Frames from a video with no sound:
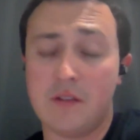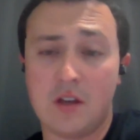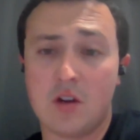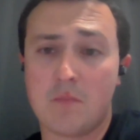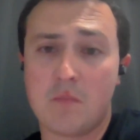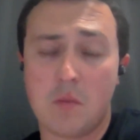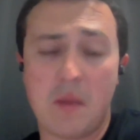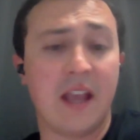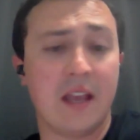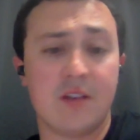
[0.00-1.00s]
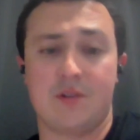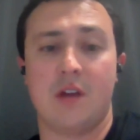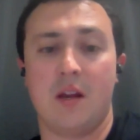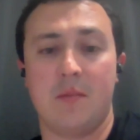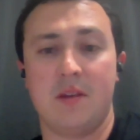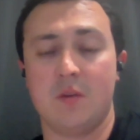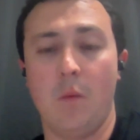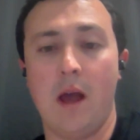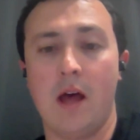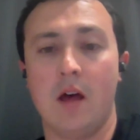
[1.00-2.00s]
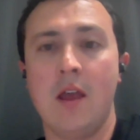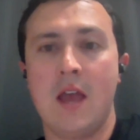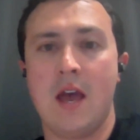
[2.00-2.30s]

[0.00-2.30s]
and then you're paying interest on them as well.